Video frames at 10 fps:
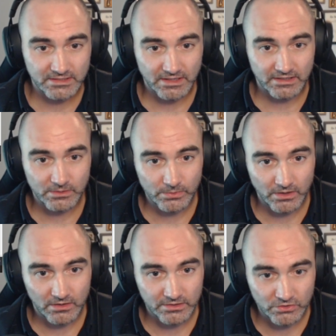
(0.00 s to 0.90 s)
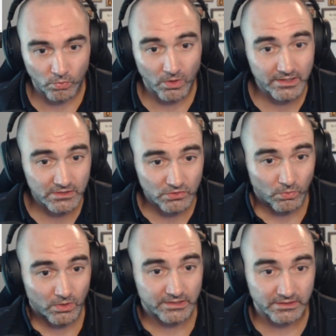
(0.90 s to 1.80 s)
And then here we are to
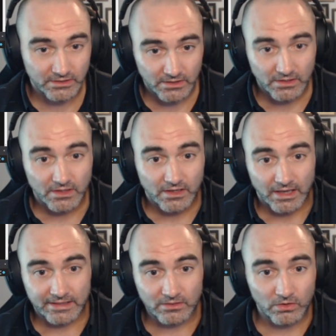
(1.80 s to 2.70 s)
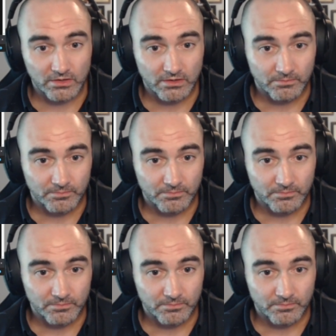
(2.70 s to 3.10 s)
2020. And look,